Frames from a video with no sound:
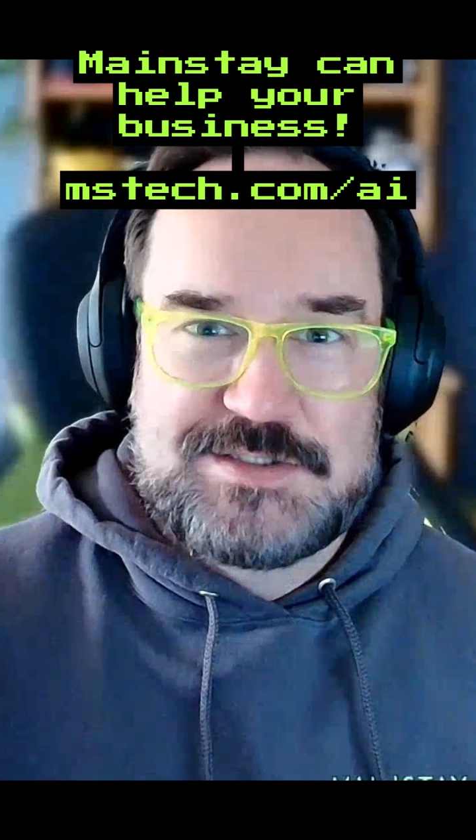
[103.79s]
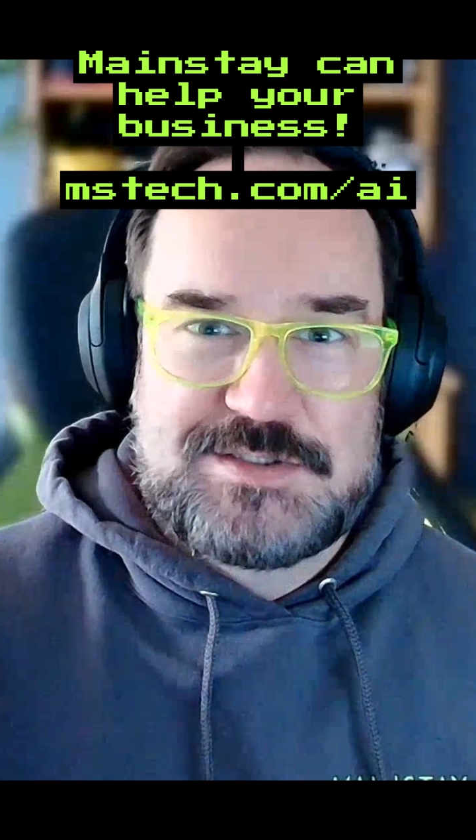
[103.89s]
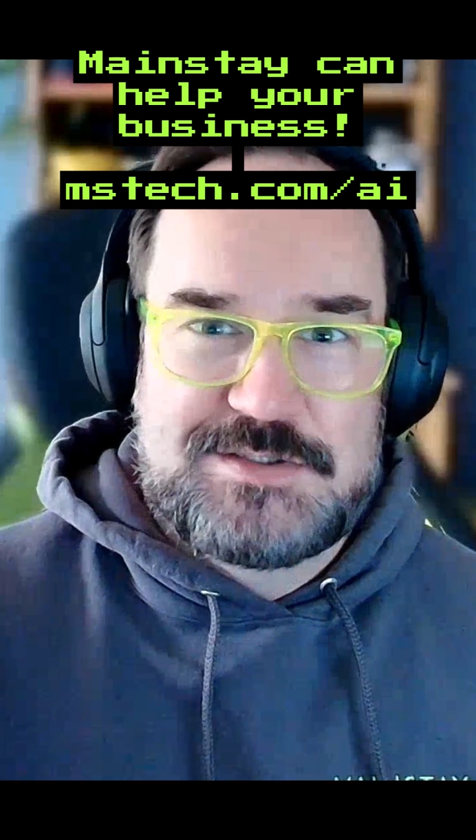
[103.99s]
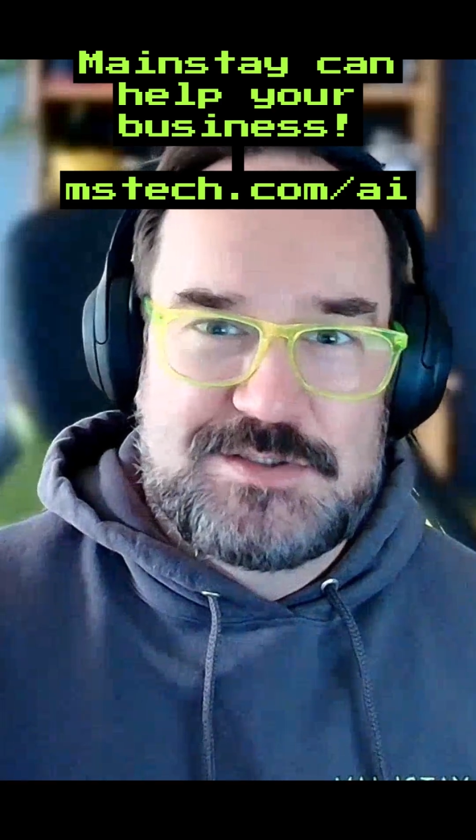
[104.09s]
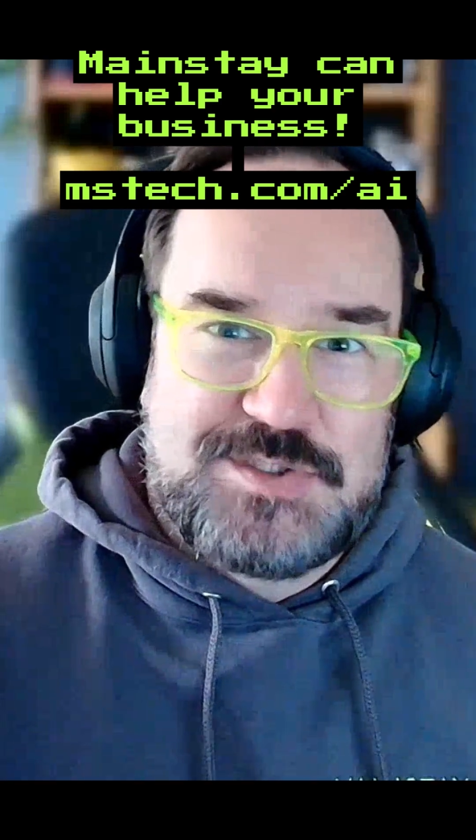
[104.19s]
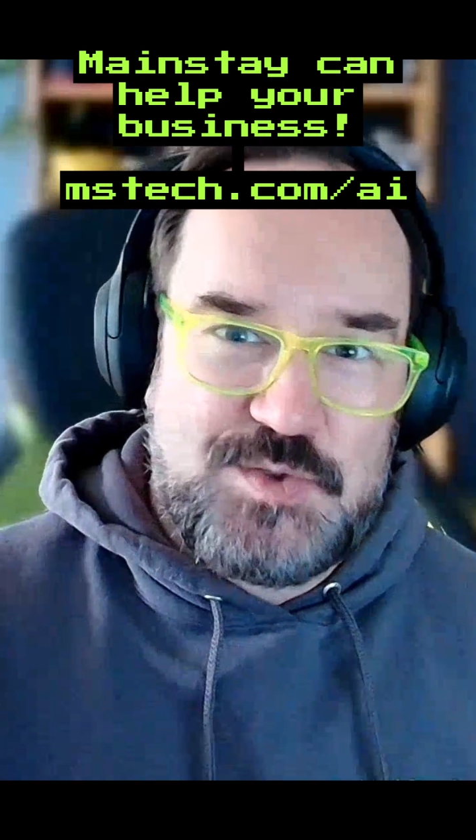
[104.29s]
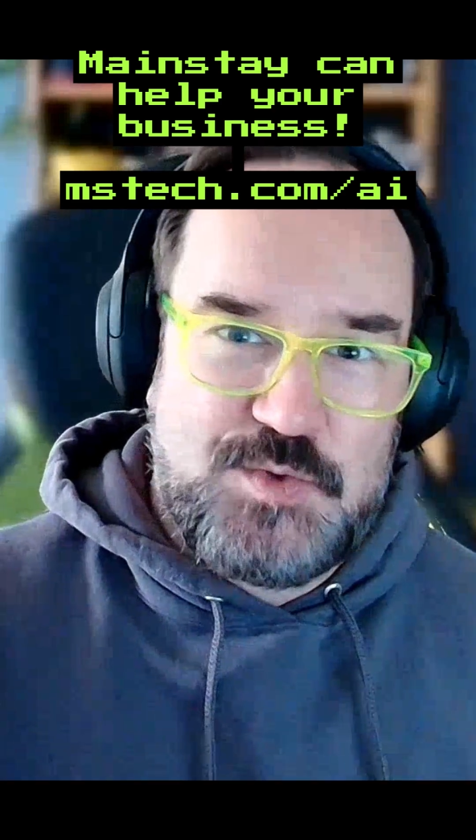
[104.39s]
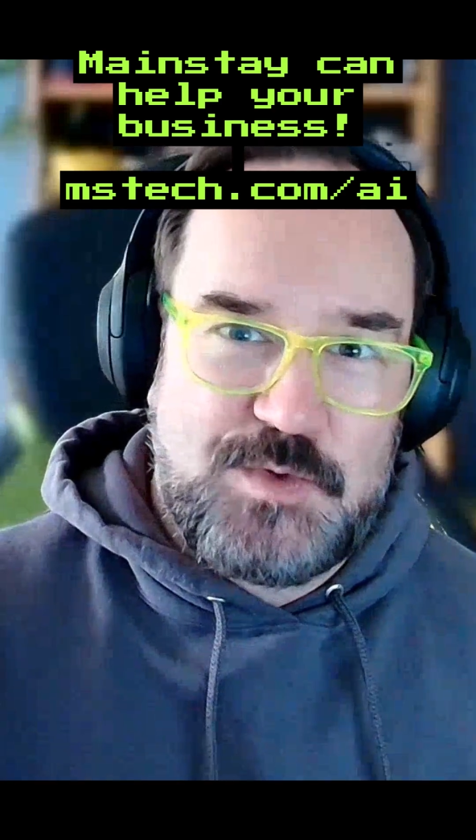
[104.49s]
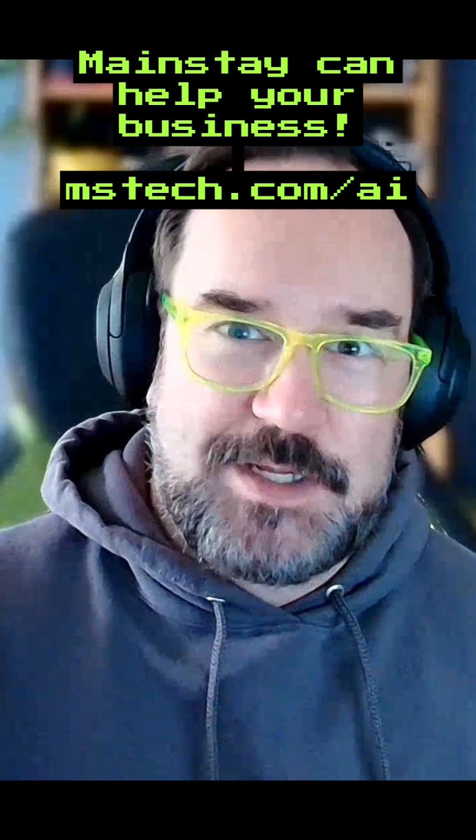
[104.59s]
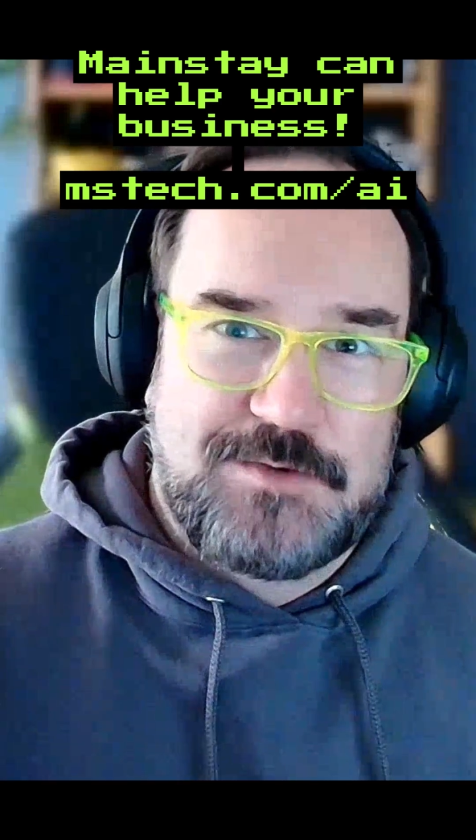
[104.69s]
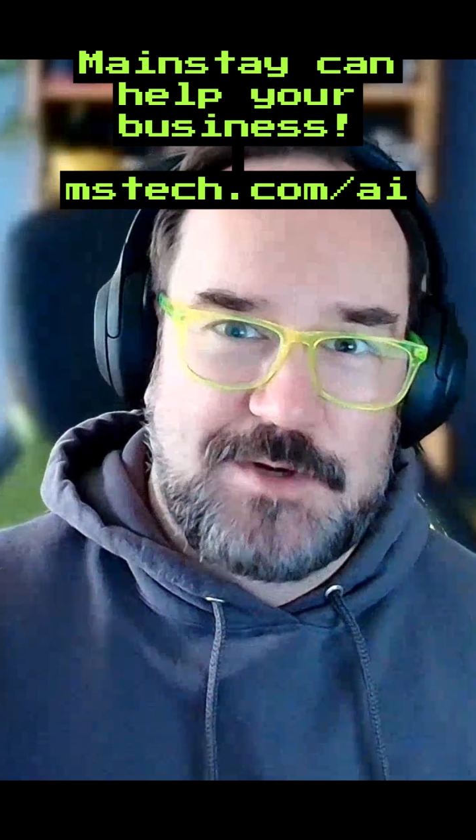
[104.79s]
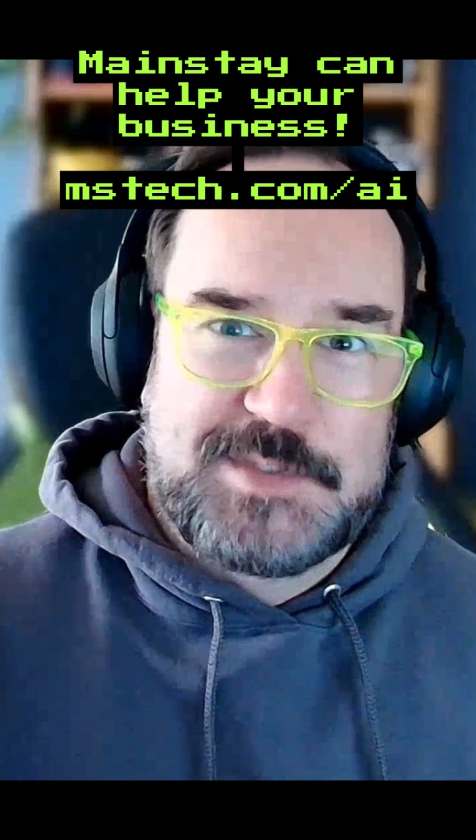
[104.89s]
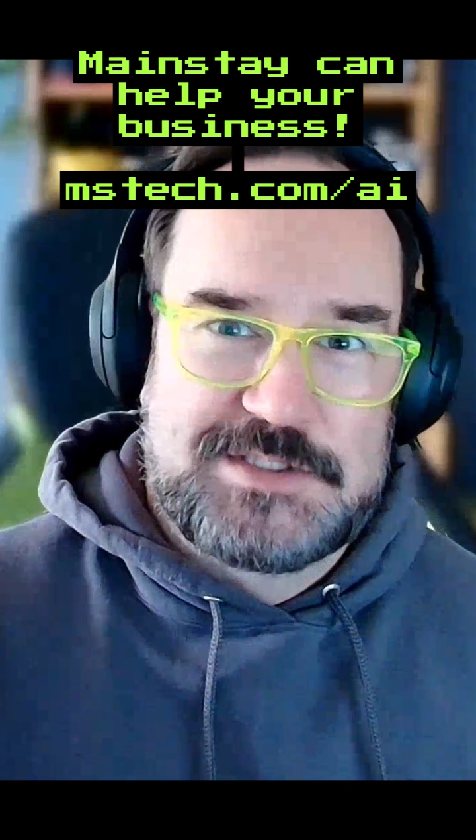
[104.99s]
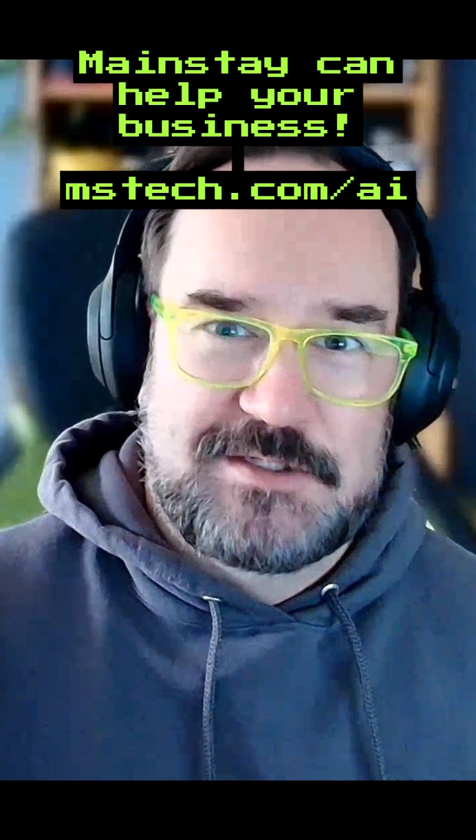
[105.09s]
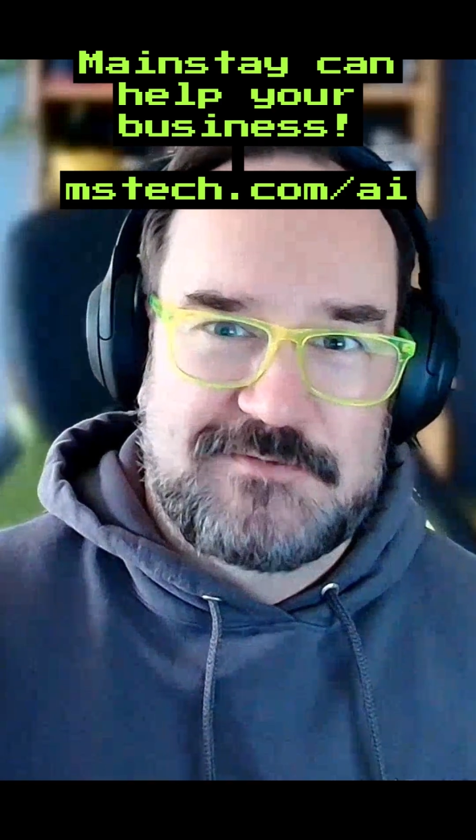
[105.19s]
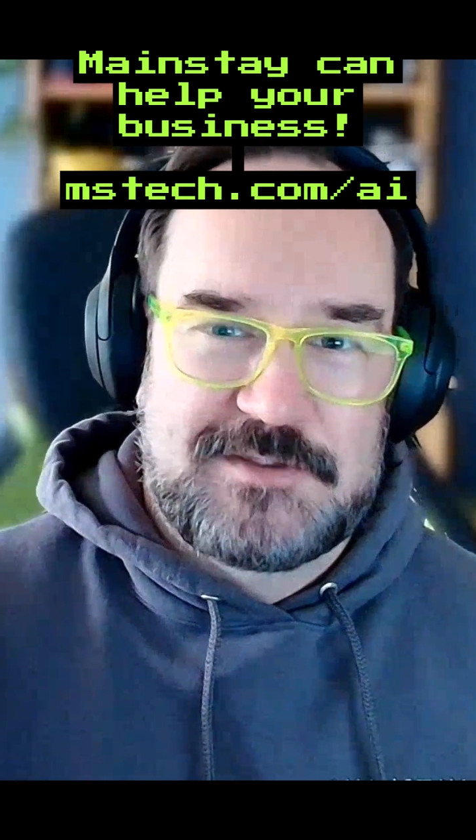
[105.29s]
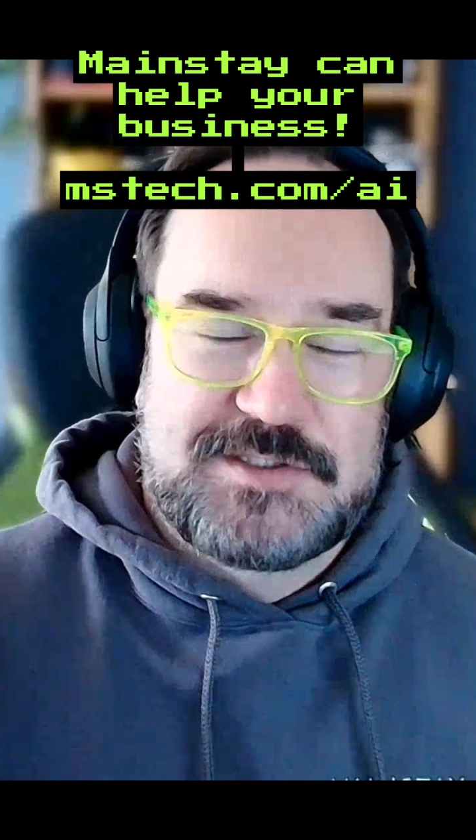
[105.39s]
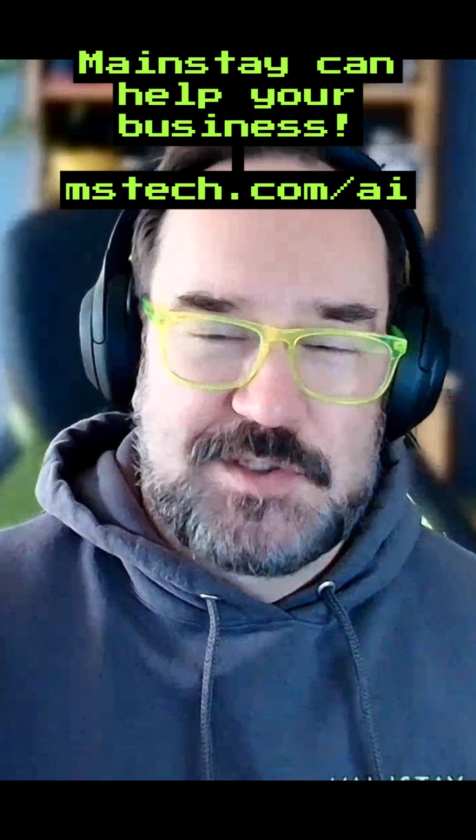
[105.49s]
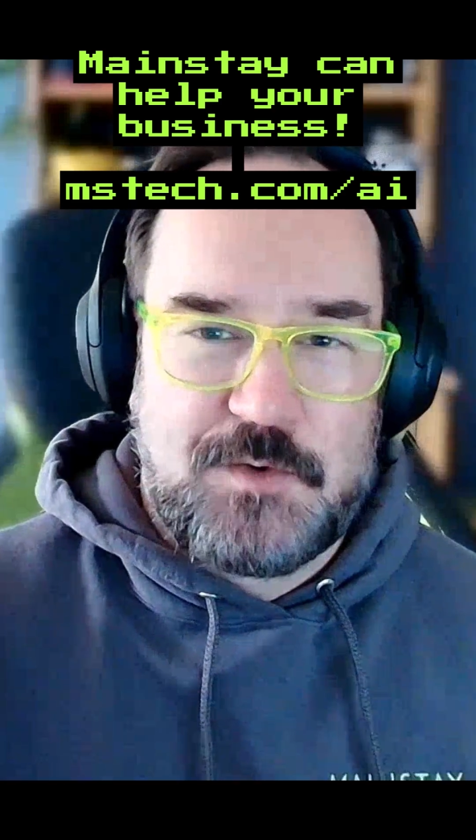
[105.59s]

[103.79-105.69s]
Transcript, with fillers: into Anthropic servers.